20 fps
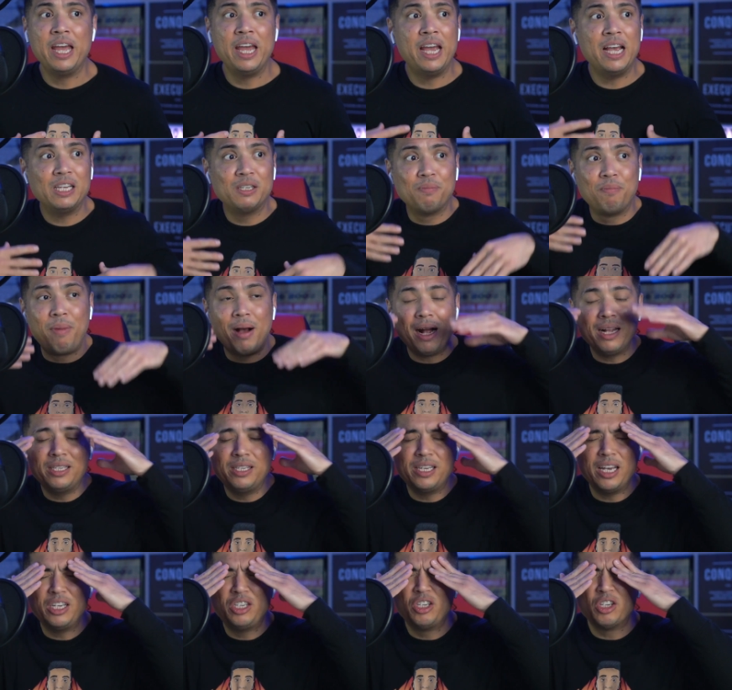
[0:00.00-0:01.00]
His
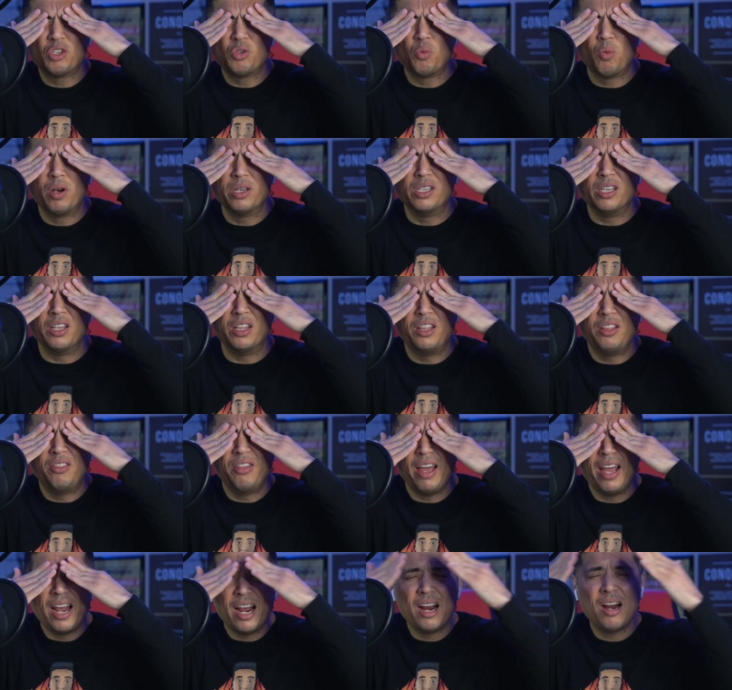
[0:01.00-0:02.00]
mindset just wasn't
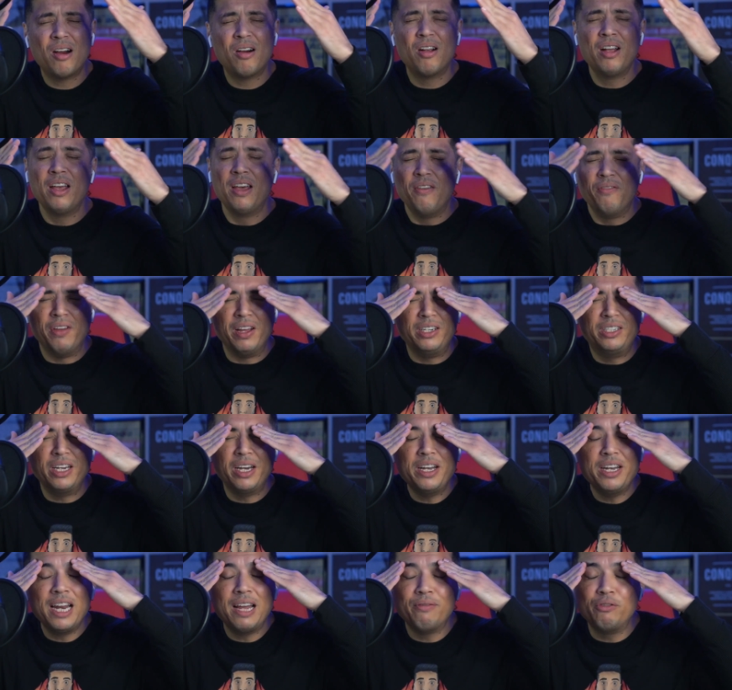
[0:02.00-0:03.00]
there. They
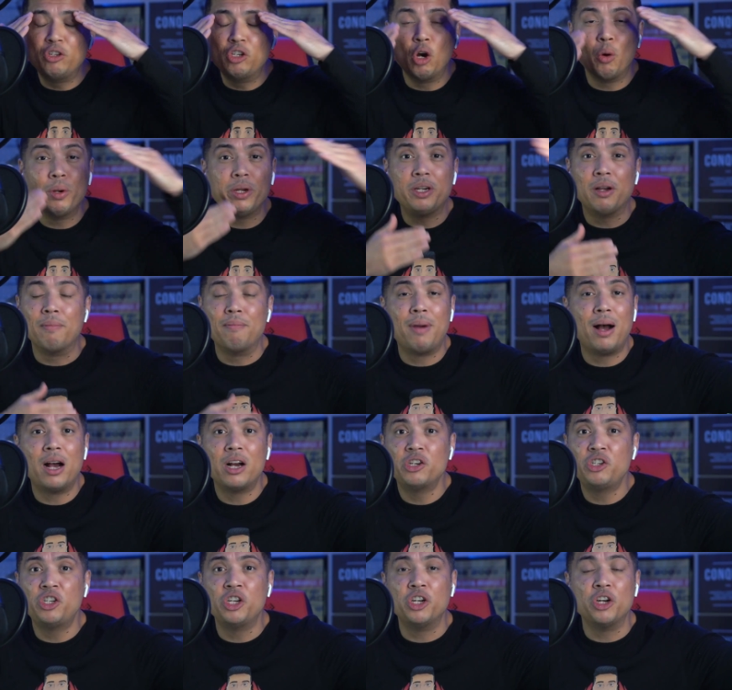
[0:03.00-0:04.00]
didn't have Joey
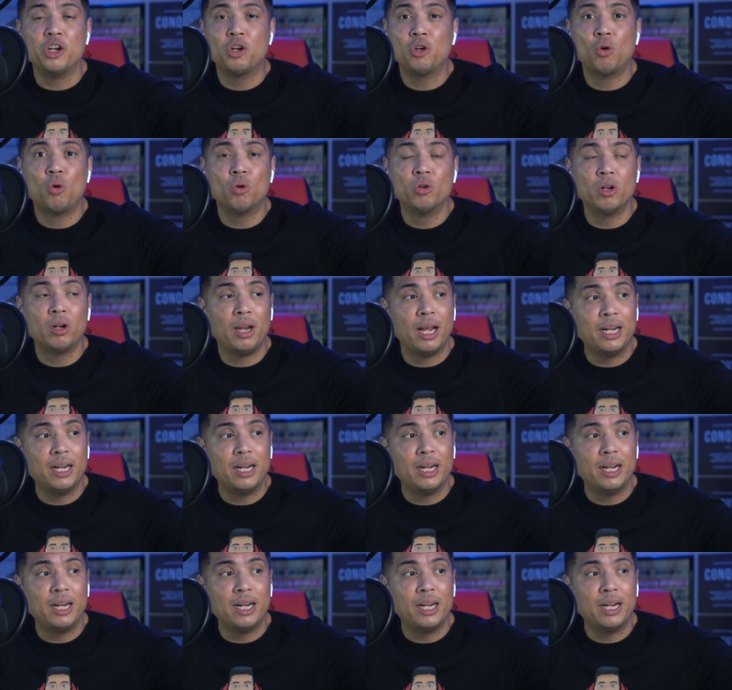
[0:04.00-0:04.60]
Gamache in the corner